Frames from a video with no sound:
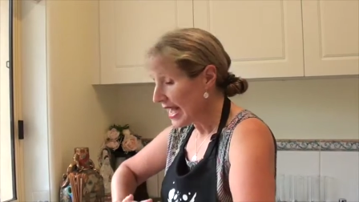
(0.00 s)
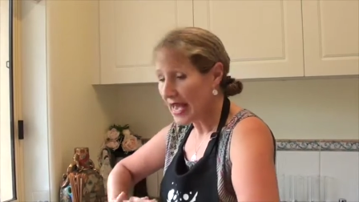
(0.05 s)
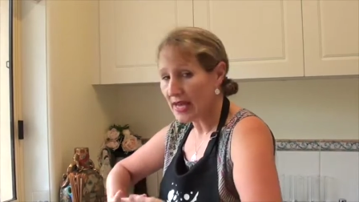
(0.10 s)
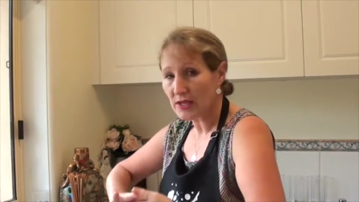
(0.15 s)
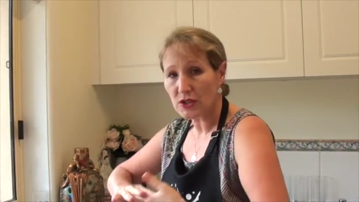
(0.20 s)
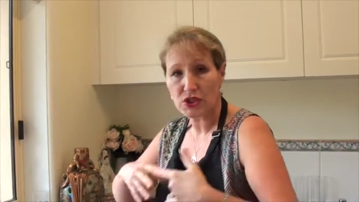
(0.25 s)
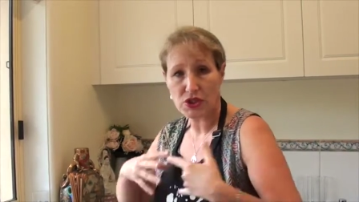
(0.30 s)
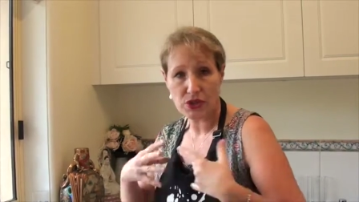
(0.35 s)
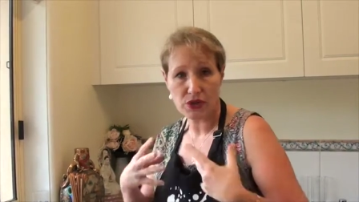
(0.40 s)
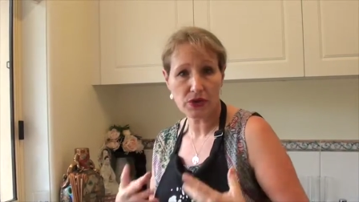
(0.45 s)

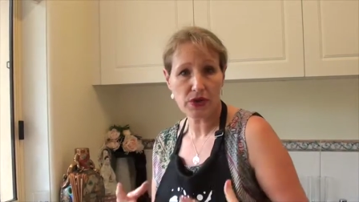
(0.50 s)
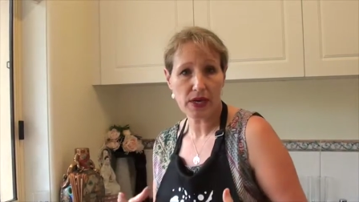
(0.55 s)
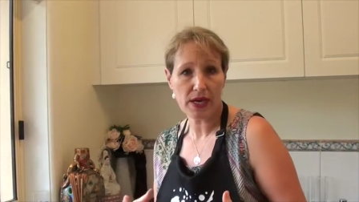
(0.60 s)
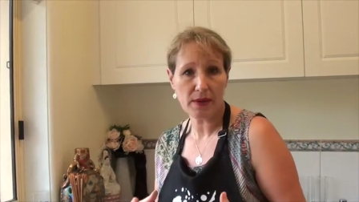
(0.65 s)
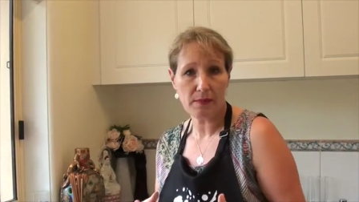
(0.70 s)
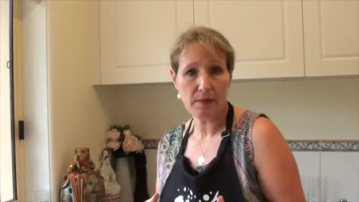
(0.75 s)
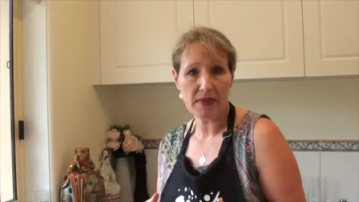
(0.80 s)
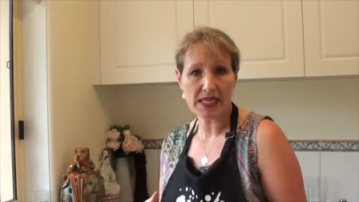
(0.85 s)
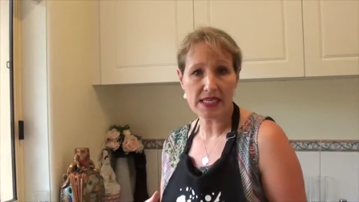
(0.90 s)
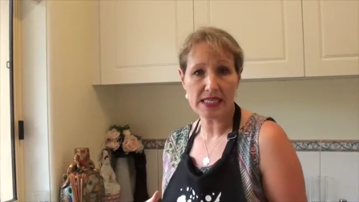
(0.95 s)
and show you
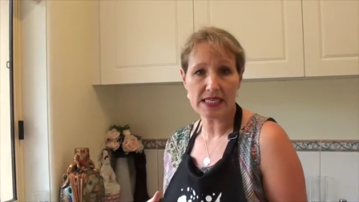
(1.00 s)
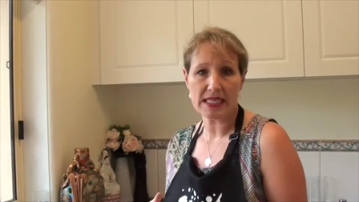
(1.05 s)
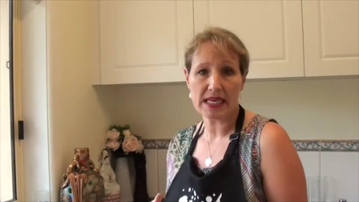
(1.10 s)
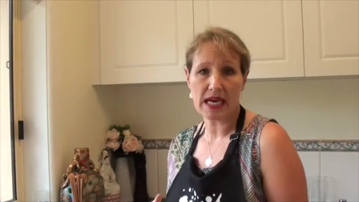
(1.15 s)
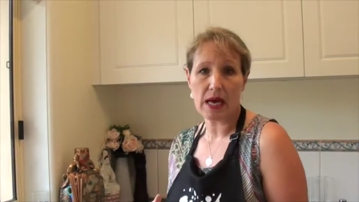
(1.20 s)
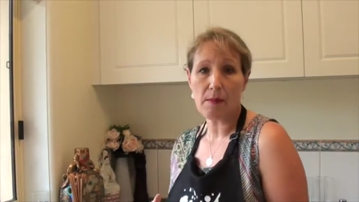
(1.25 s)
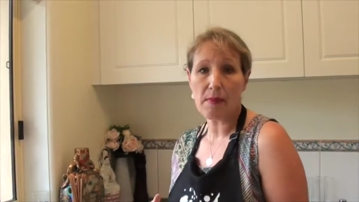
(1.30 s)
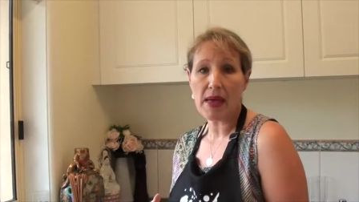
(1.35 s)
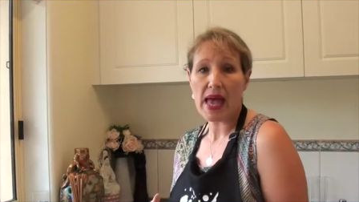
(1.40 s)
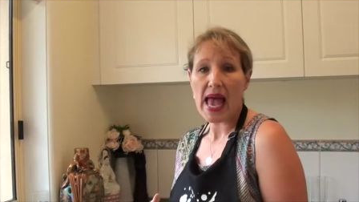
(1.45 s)
how to mix it
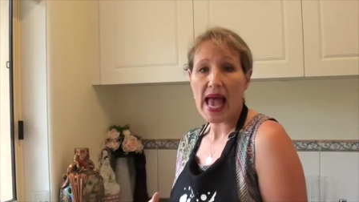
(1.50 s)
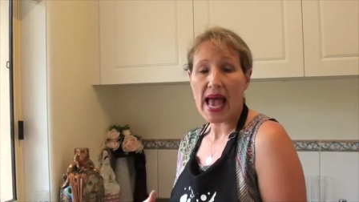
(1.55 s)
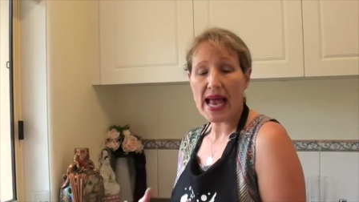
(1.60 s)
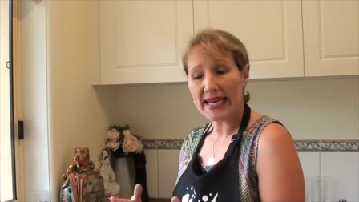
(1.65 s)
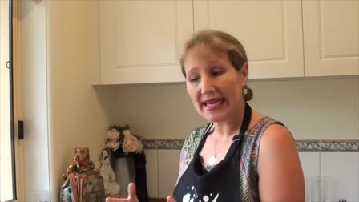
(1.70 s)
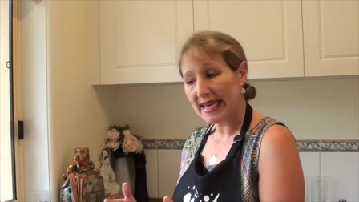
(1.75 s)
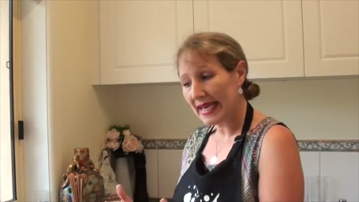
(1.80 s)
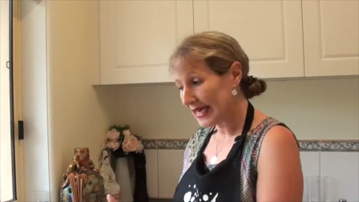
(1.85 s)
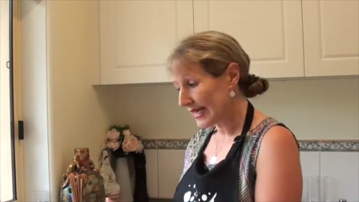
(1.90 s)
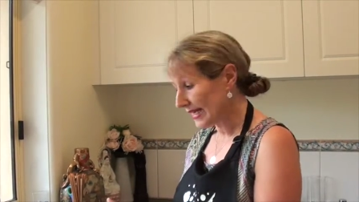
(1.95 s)
up
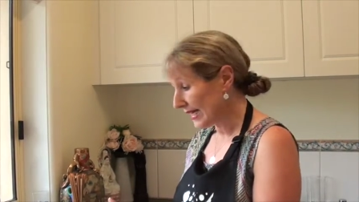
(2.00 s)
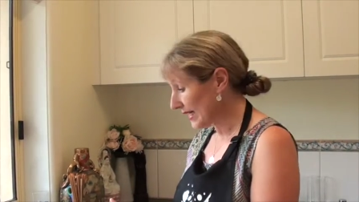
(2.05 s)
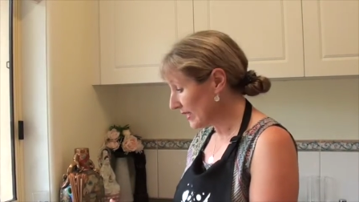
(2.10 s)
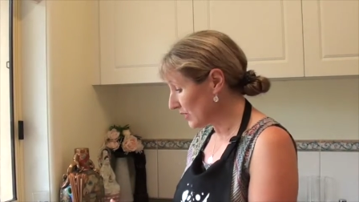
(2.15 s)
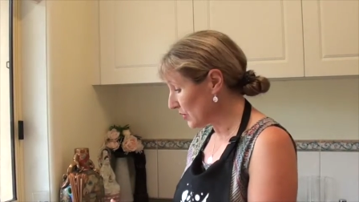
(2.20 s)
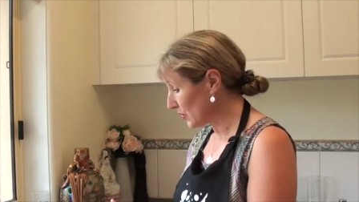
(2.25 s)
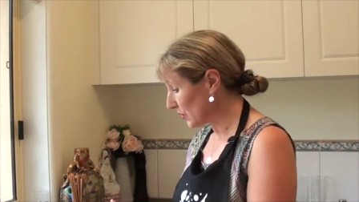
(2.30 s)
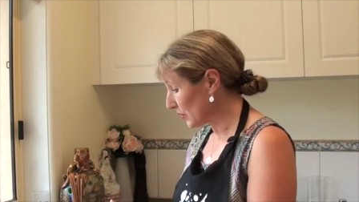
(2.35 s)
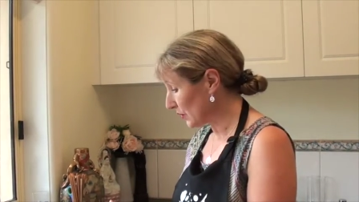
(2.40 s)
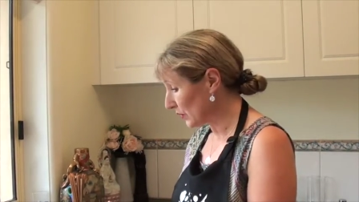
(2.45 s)
and get it
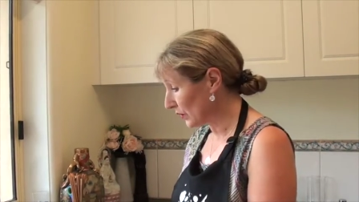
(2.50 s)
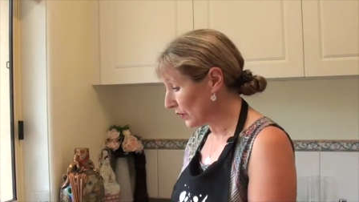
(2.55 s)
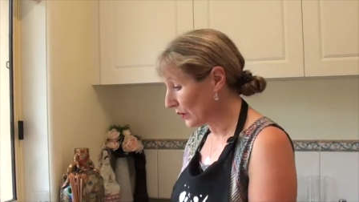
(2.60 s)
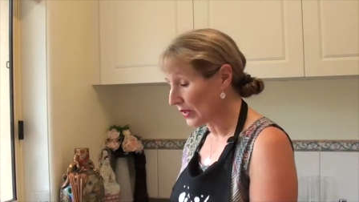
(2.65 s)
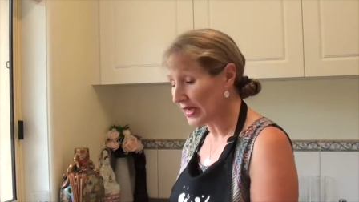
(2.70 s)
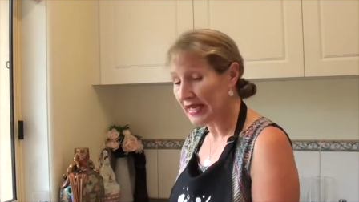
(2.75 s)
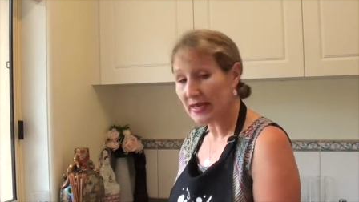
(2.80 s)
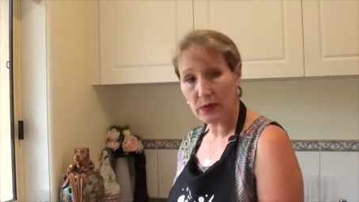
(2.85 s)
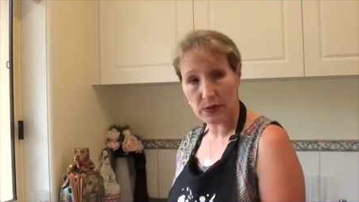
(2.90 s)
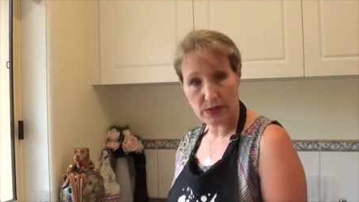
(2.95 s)
into
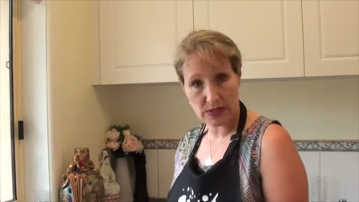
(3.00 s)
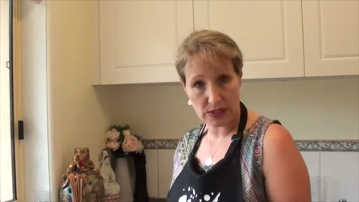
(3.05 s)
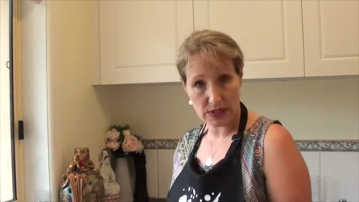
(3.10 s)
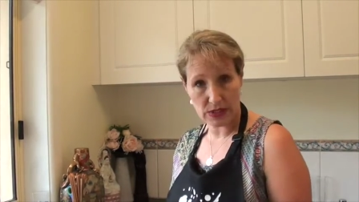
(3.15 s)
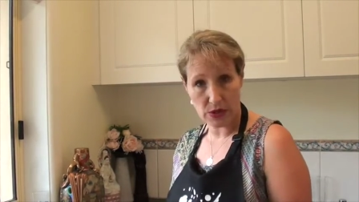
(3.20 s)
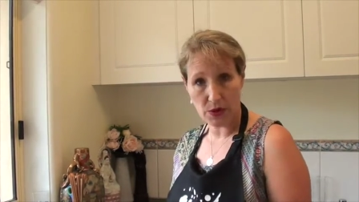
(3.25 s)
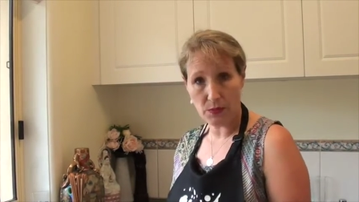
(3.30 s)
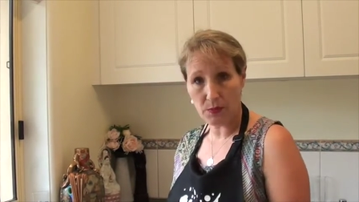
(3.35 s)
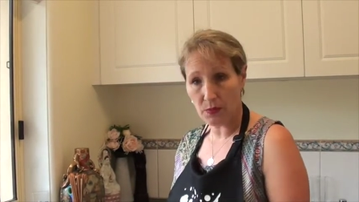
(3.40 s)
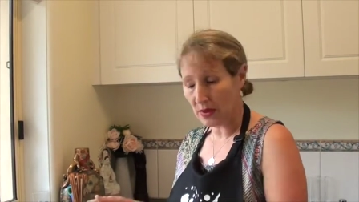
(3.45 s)
your liquid
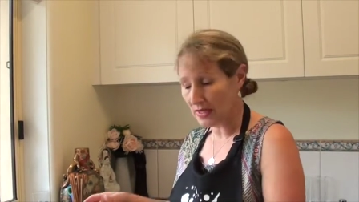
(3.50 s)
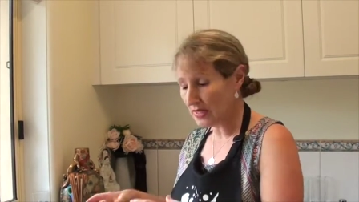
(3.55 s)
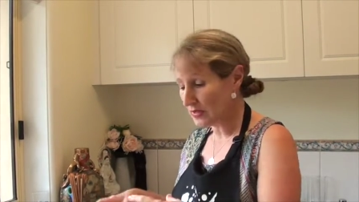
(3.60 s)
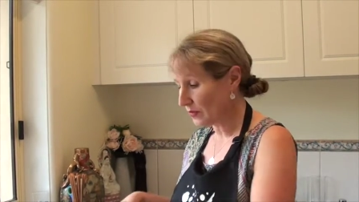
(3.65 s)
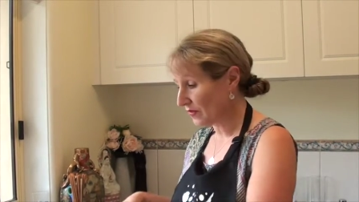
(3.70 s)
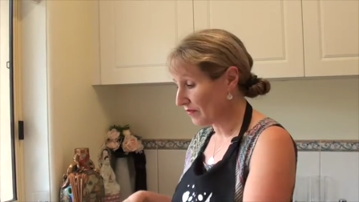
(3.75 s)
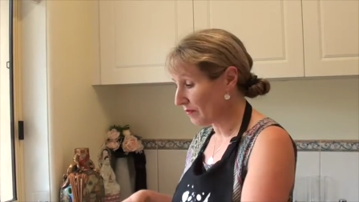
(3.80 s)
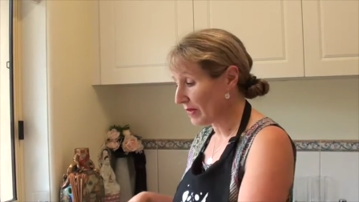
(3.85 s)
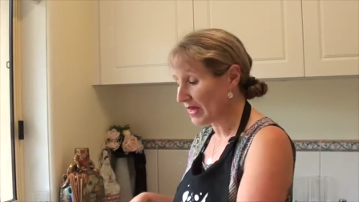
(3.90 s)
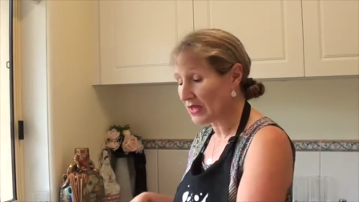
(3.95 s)
soap
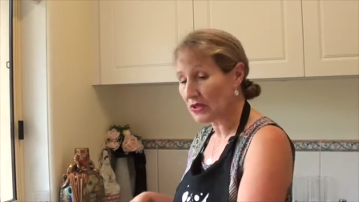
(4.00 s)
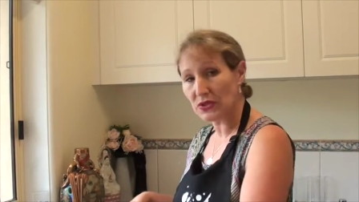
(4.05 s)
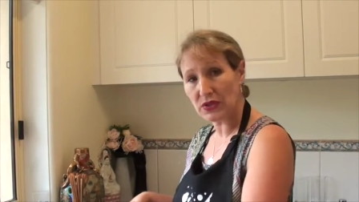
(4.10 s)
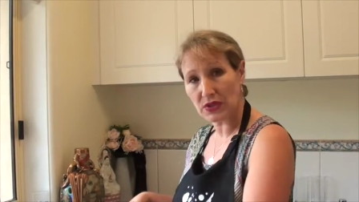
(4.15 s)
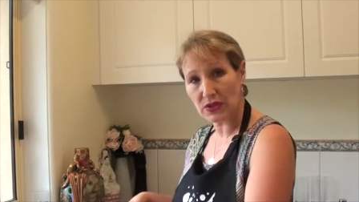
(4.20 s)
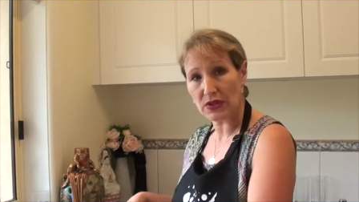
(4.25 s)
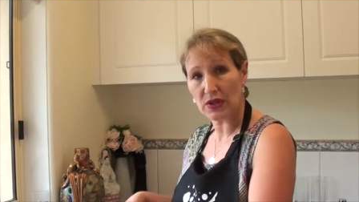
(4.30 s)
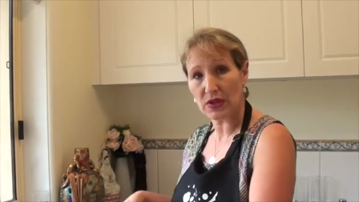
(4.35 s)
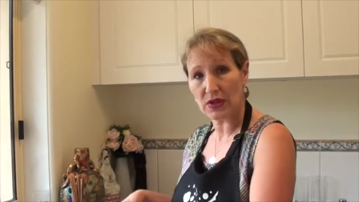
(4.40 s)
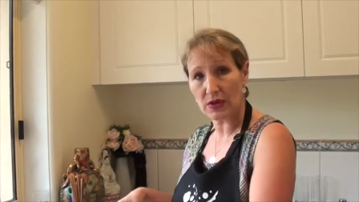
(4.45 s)
once we've
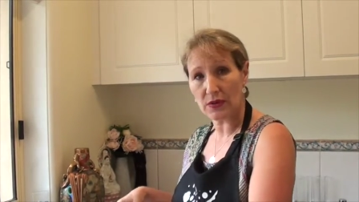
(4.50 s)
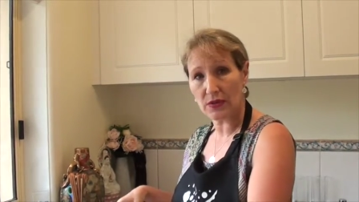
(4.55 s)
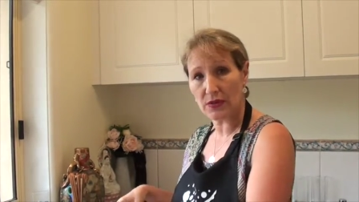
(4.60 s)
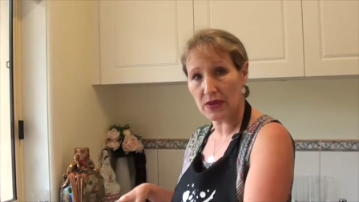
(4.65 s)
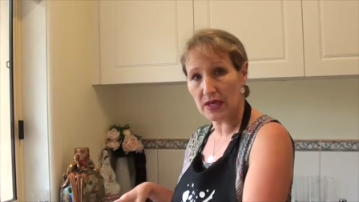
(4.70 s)
melted the,